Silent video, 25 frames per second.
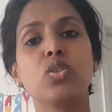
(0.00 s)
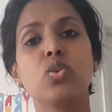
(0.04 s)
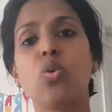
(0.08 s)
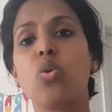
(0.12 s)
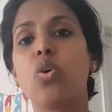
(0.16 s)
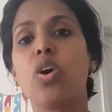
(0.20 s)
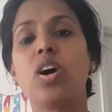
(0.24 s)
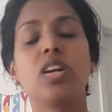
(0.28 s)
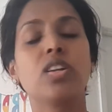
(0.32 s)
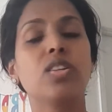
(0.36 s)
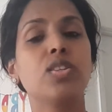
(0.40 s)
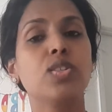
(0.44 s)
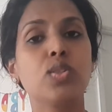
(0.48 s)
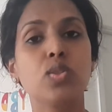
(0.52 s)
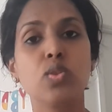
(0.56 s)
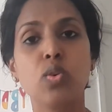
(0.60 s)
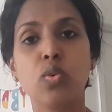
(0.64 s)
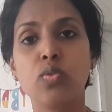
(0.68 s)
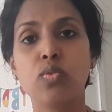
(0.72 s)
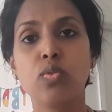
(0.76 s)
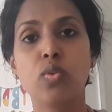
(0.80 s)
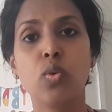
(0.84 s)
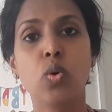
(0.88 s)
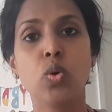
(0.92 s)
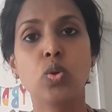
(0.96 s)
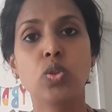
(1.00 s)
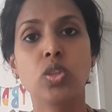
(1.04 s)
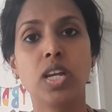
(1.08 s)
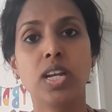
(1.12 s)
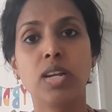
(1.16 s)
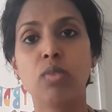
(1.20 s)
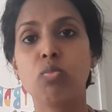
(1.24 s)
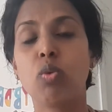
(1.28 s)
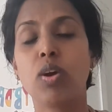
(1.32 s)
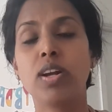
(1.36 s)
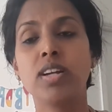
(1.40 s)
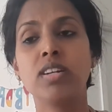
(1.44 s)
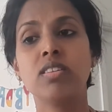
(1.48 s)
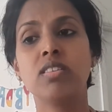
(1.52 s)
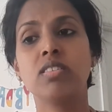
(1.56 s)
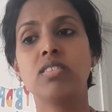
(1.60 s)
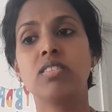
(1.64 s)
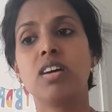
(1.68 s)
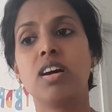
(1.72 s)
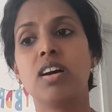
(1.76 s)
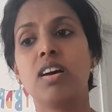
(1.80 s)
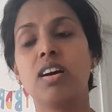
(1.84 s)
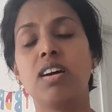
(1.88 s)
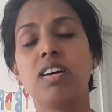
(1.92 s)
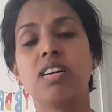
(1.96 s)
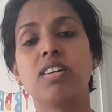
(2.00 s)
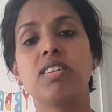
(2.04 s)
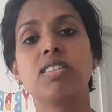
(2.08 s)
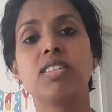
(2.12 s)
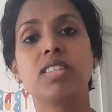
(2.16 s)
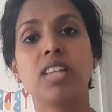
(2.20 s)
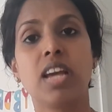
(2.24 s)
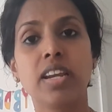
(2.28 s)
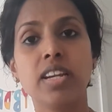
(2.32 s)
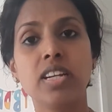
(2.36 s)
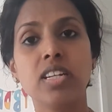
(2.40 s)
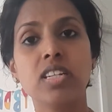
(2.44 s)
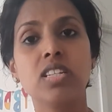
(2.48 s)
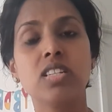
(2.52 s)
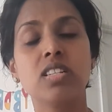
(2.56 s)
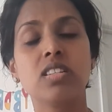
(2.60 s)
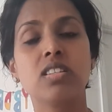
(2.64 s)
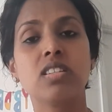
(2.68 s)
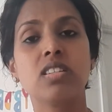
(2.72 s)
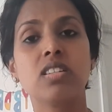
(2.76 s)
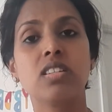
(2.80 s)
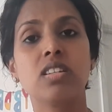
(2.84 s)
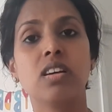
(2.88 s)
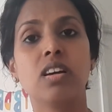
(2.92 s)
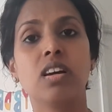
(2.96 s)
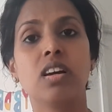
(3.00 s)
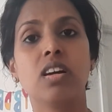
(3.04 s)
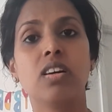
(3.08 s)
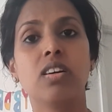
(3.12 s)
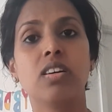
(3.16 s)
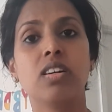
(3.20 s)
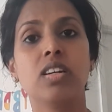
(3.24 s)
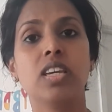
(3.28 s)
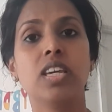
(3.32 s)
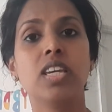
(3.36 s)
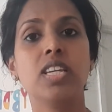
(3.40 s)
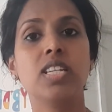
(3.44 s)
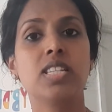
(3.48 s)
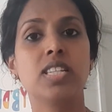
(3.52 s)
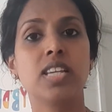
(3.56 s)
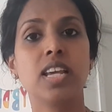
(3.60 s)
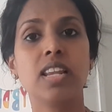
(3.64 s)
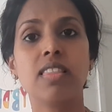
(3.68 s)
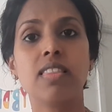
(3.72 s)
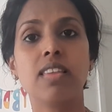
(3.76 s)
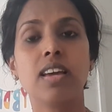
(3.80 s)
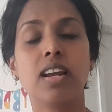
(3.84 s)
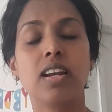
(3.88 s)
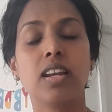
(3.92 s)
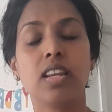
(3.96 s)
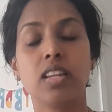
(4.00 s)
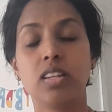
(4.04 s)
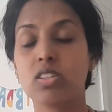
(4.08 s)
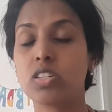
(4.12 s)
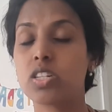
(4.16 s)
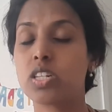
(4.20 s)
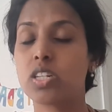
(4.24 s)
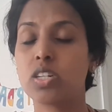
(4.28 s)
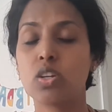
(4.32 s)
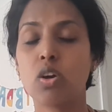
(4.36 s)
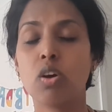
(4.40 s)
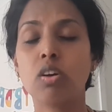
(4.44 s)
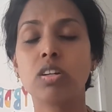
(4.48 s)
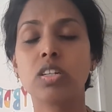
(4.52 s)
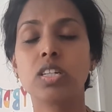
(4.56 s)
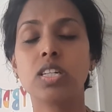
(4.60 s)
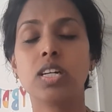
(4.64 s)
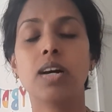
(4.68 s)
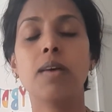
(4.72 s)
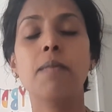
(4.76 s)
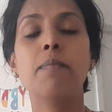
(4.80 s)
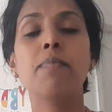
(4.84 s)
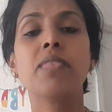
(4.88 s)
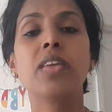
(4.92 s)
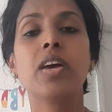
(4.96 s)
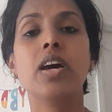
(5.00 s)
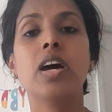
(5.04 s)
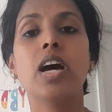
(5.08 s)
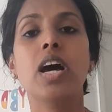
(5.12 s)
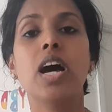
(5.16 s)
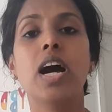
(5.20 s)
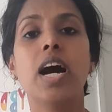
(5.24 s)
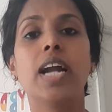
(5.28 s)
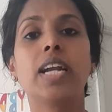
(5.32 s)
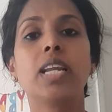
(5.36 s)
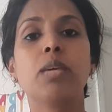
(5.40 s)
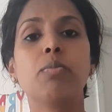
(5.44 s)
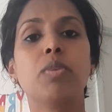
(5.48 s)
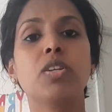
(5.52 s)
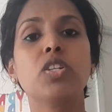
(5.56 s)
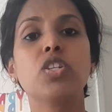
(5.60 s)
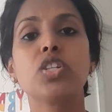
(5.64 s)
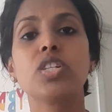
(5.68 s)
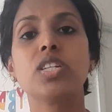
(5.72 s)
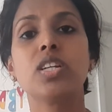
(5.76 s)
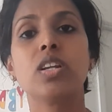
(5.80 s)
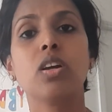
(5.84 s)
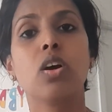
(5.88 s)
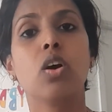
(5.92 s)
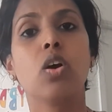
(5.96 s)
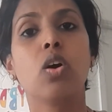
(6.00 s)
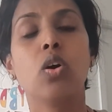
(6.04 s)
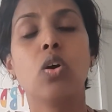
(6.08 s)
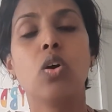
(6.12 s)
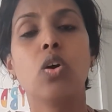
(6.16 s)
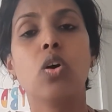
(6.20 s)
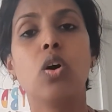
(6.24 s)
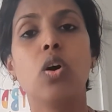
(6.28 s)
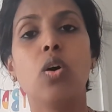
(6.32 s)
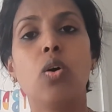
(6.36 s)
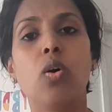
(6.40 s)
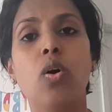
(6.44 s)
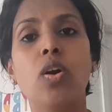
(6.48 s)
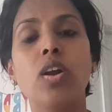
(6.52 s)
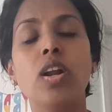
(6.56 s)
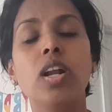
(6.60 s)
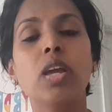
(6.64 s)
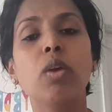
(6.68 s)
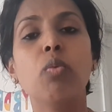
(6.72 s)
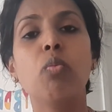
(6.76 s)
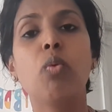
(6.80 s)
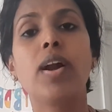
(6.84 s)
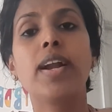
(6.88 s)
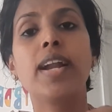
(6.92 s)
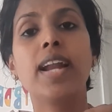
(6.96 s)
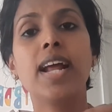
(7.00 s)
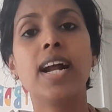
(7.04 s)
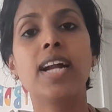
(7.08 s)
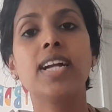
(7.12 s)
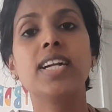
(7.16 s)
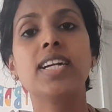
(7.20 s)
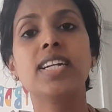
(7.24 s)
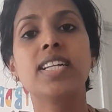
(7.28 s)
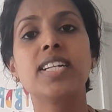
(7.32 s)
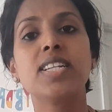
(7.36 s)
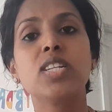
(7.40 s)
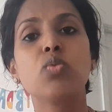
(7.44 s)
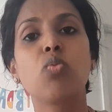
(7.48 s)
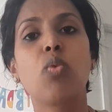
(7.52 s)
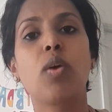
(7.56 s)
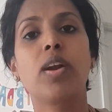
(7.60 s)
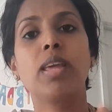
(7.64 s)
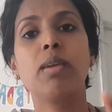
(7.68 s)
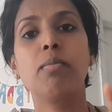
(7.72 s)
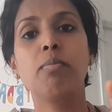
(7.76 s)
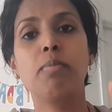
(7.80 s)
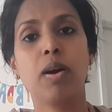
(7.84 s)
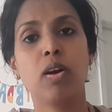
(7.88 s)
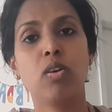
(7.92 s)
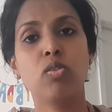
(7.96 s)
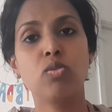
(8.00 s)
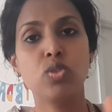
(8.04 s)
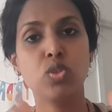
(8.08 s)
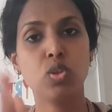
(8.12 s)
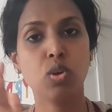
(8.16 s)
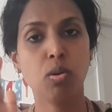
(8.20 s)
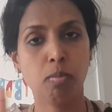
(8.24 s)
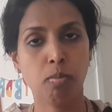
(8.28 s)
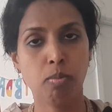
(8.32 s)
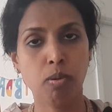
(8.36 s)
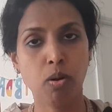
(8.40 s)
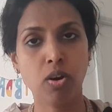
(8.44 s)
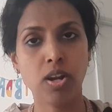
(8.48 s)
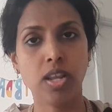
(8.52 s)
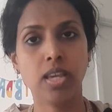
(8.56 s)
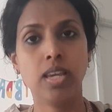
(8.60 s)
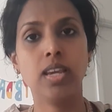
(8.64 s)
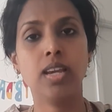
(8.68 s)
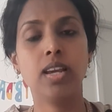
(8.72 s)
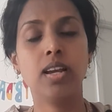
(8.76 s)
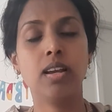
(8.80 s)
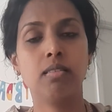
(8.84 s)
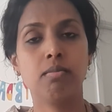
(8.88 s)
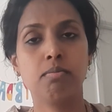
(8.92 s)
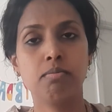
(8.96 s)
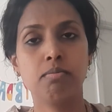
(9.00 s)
so on and so forth and one uh, scientist uh, he said that his doctor he mentioned only 120 pounds your body